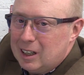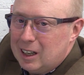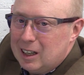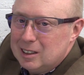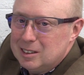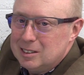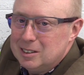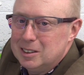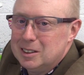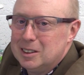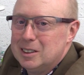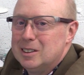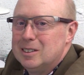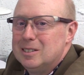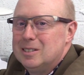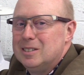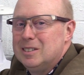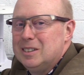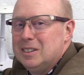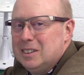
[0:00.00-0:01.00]
dad, you
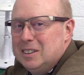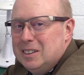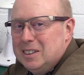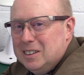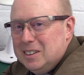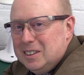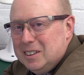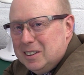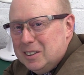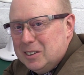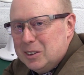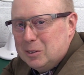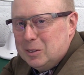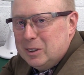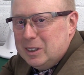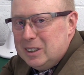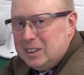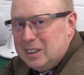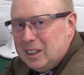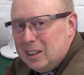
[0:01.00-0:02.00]
know, at the
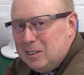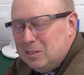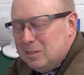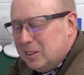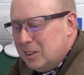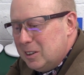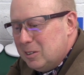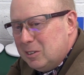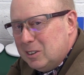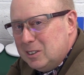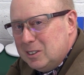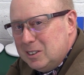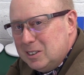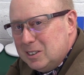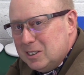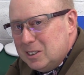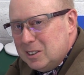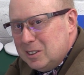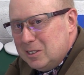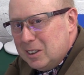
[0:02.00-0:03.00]
weekend when they're wanting
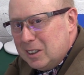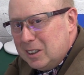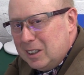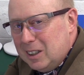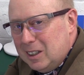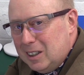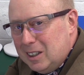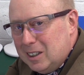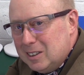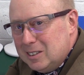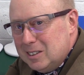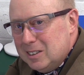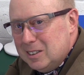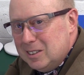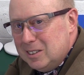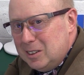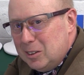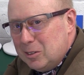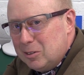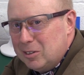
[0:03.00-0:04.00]
to do the garden,
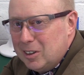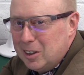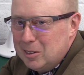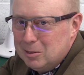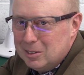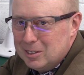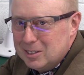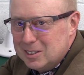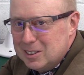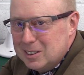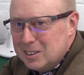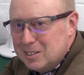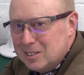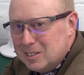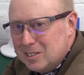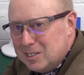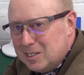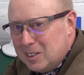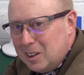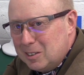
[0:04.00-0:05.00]
and your friend wants to
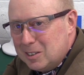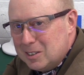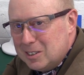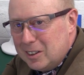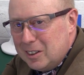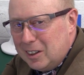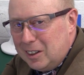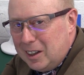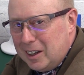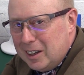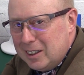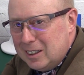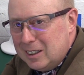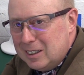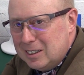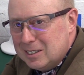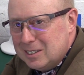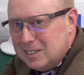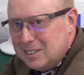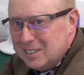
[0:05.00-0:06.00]
go to see the
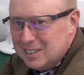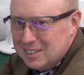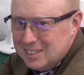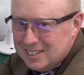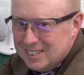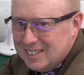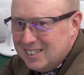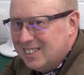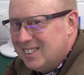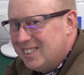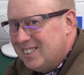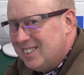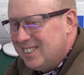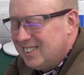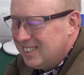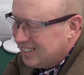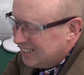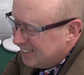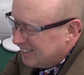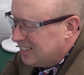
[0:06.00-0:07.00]
Lightnings, and
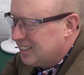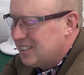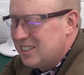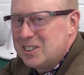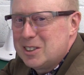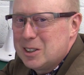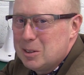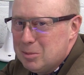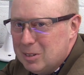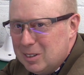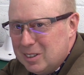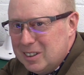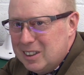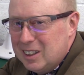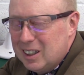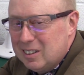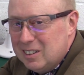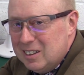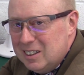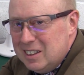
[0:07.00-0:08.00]
you know, there's trouble, you
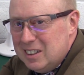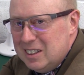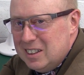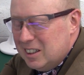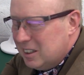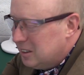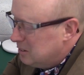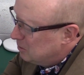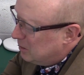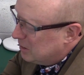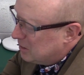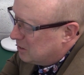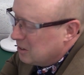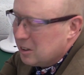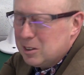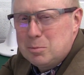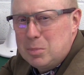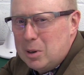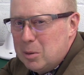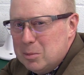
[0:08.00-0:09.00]
know, and Victor
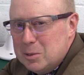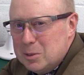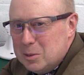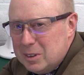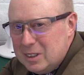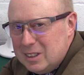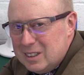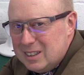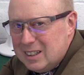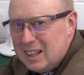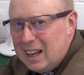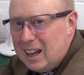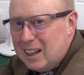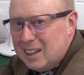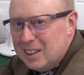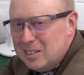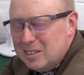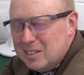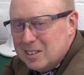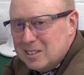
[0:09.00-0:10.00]
has problems with his
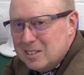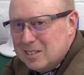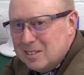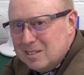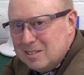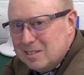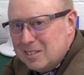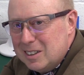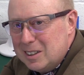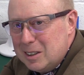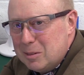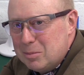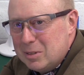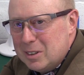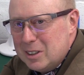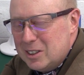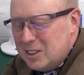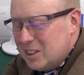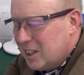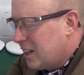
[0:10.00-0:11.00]
dad, he doesn't really
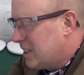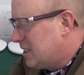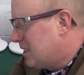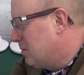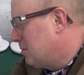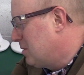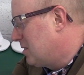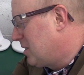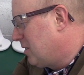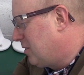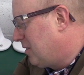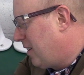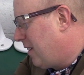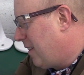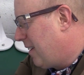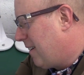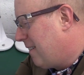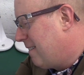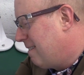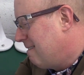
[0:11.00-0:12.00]
appreciate him and stuff
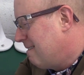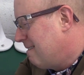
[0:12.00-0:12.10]
like that.